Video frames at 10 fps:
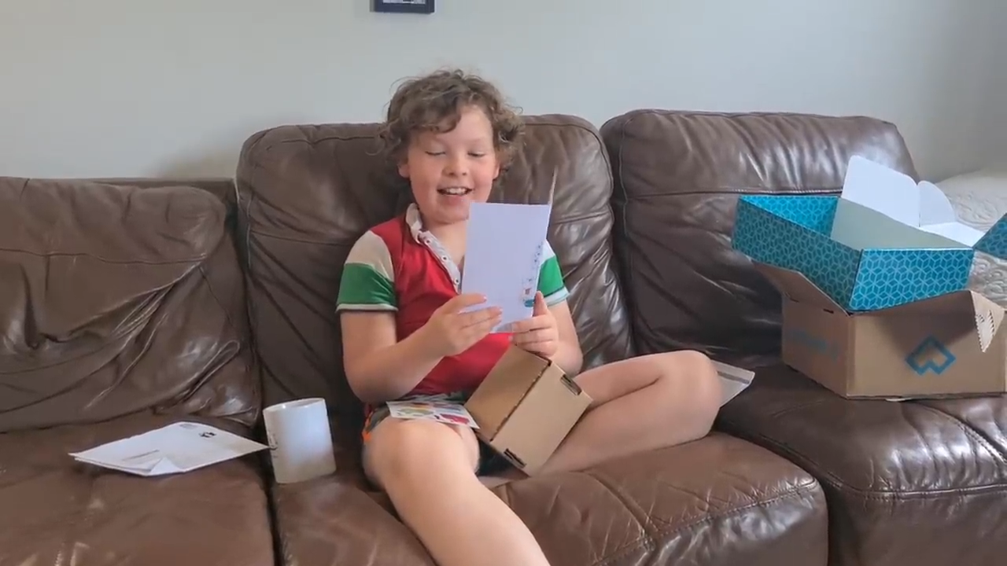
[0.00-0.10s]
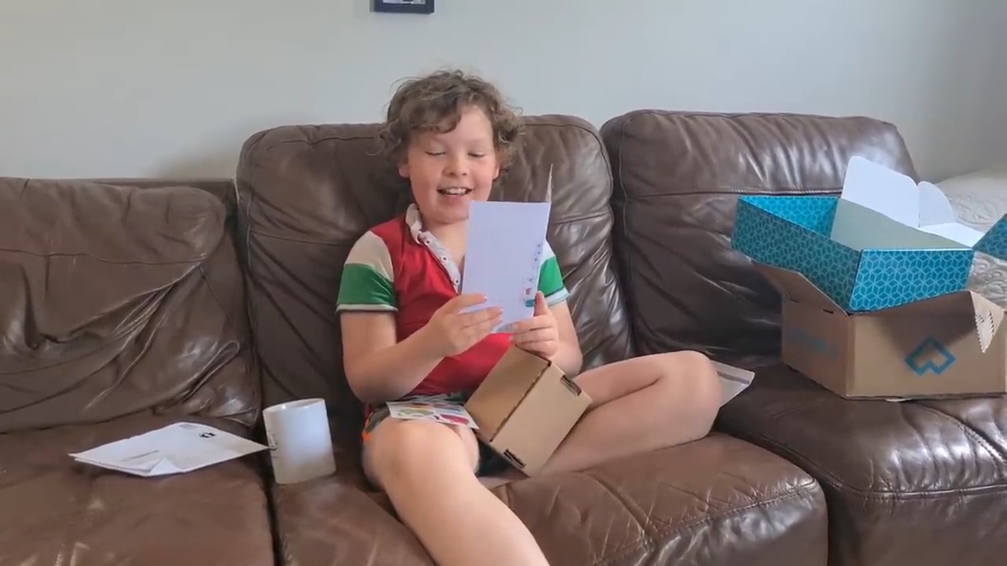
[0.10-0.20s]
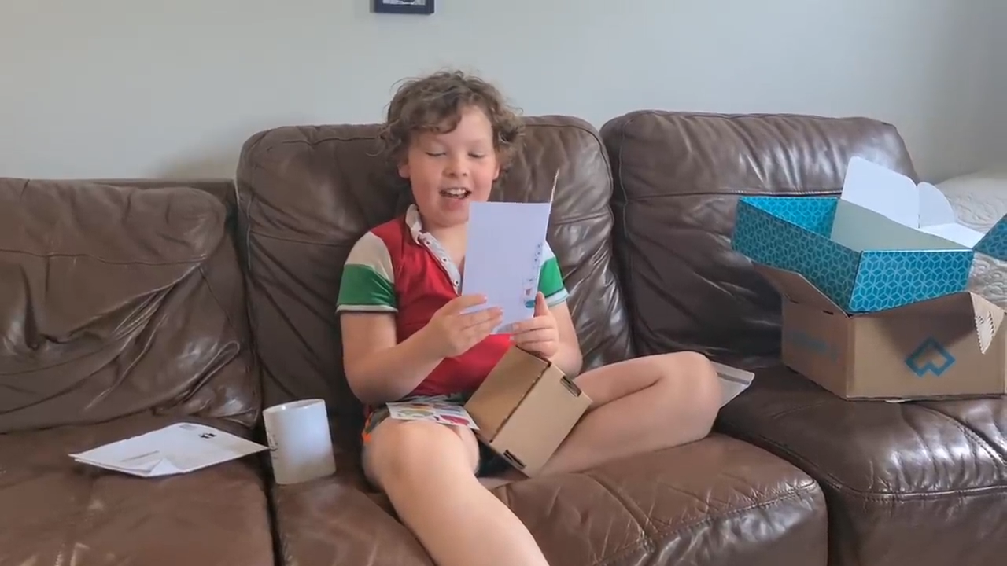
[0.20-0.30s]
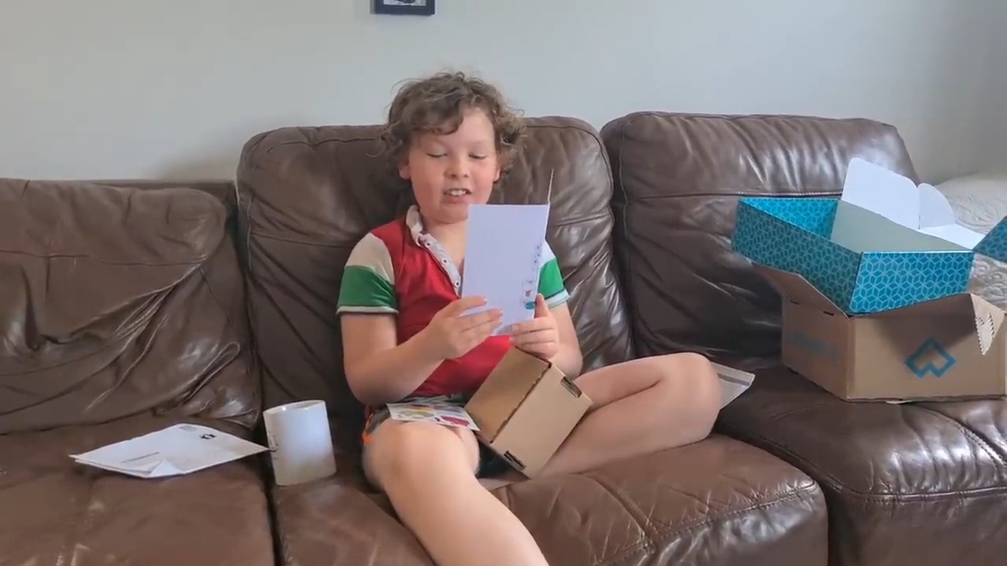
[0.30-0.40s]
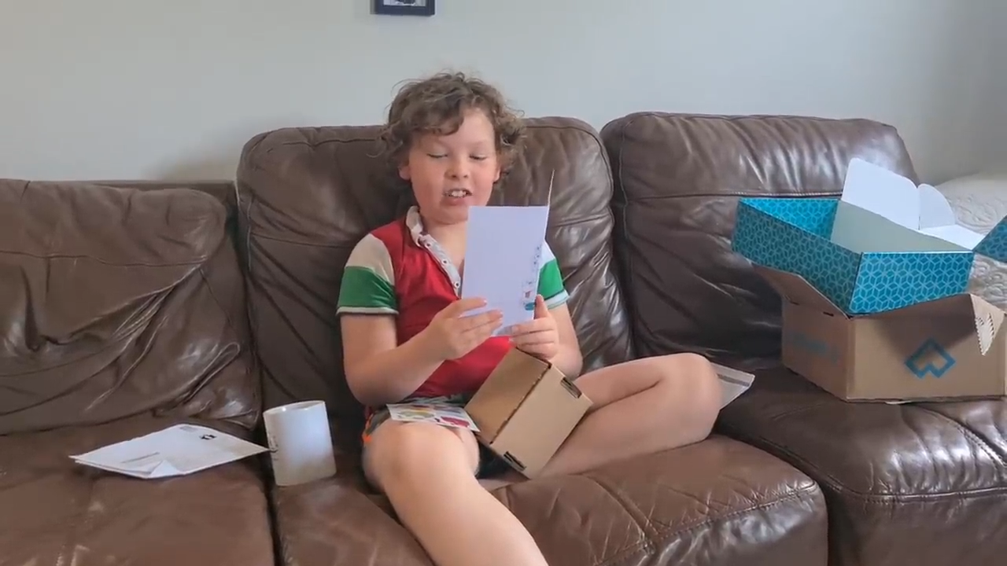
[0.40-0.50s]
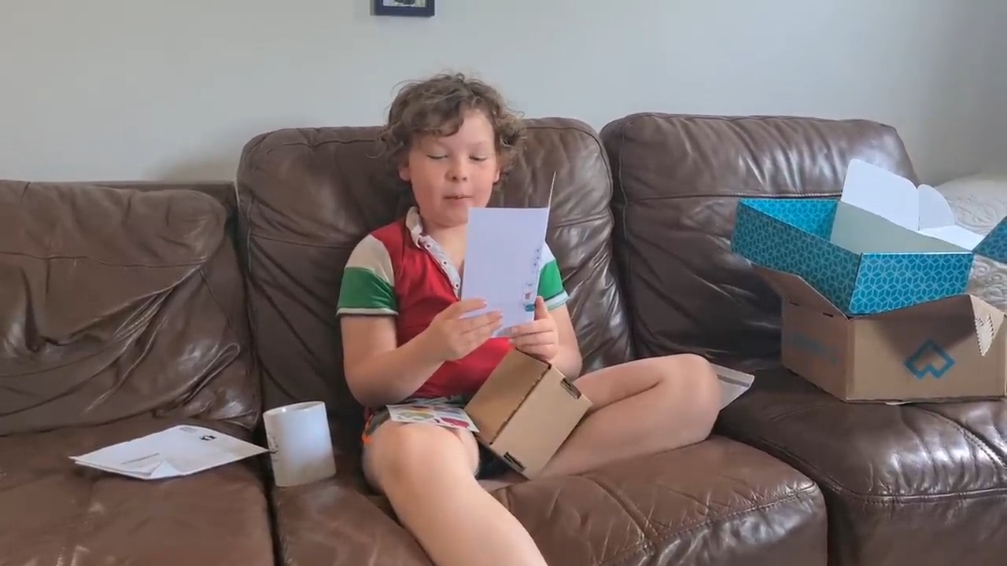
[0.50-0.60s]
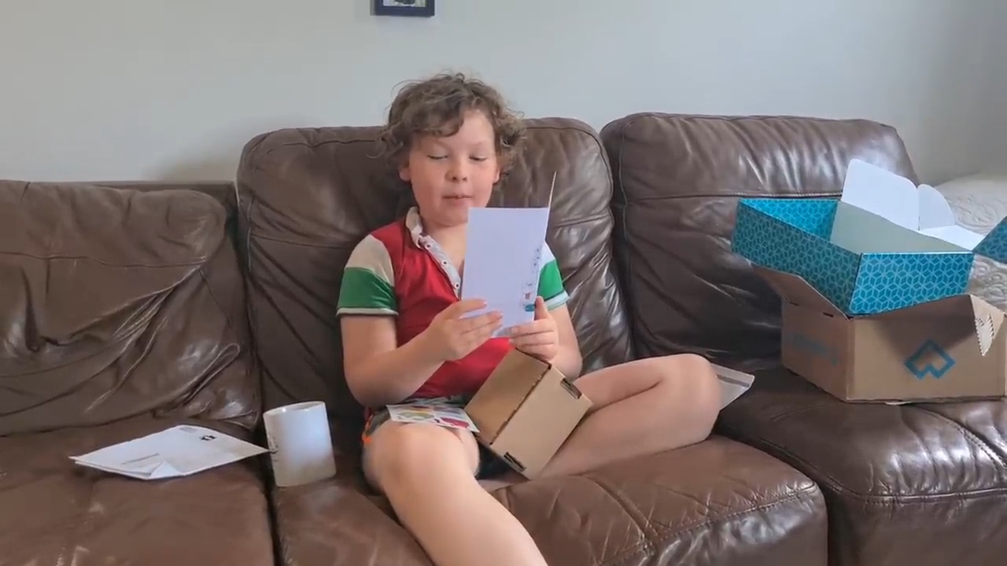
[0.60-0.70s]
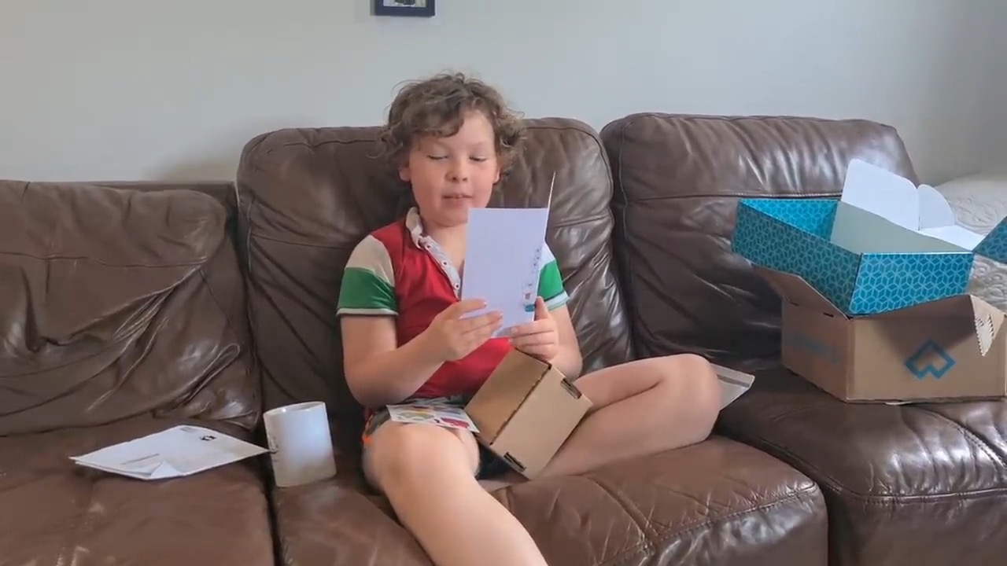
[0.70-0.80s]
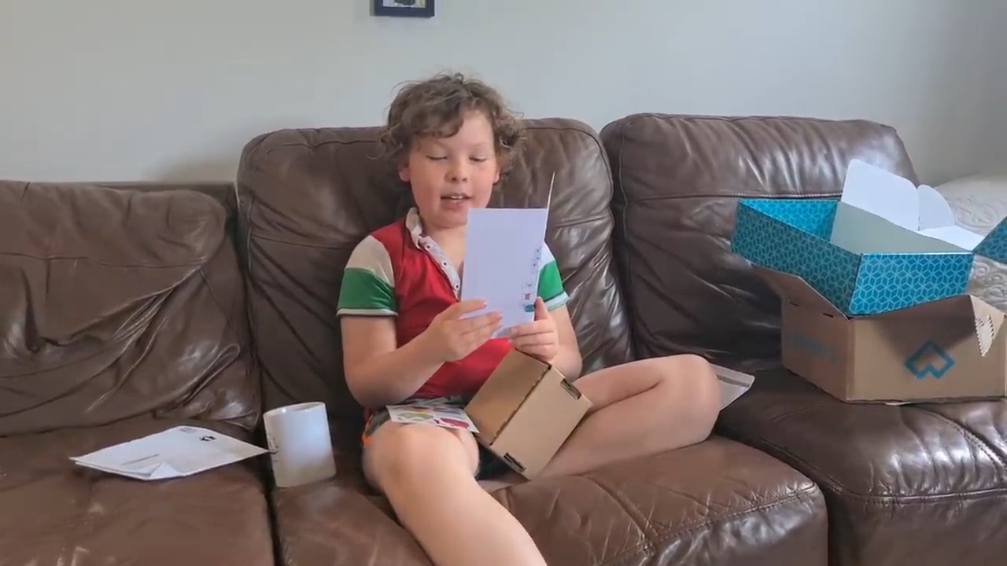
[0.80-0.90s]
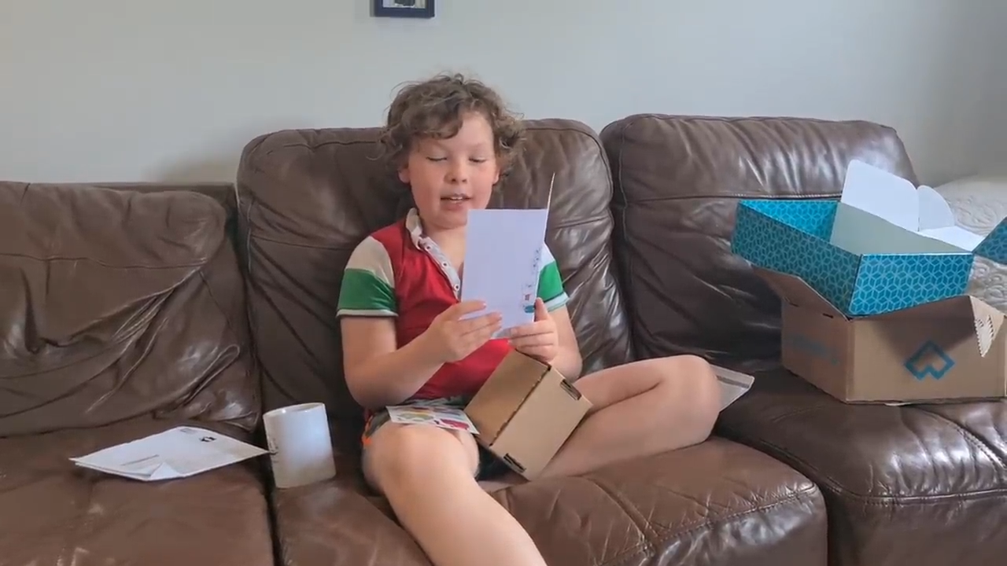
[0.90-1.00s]
and have
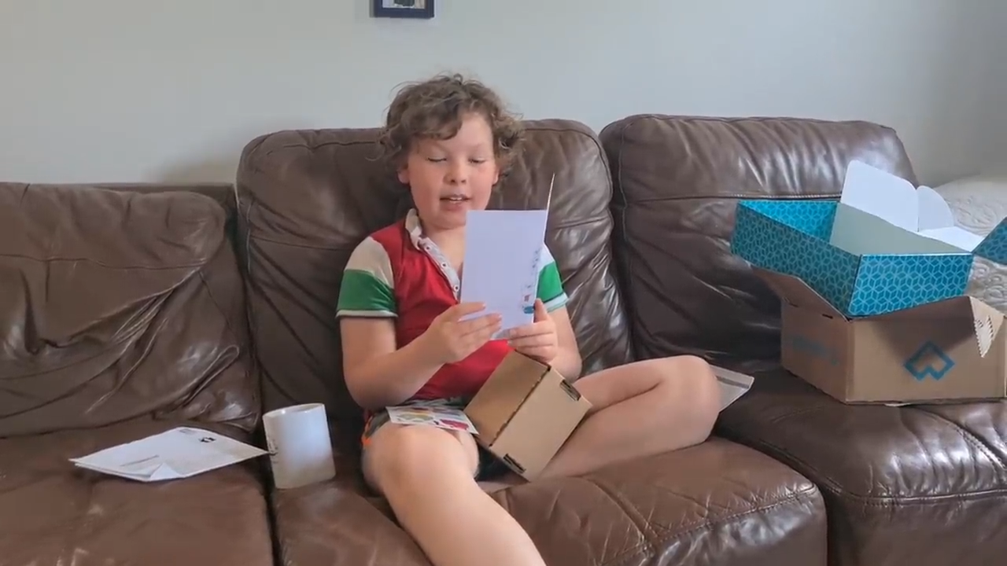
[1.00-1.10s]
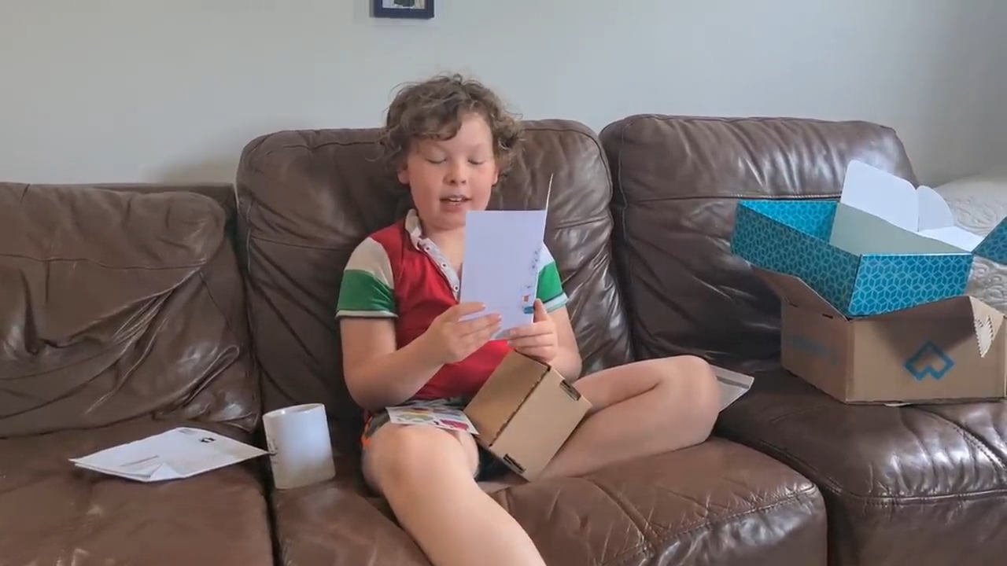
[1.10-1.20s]
something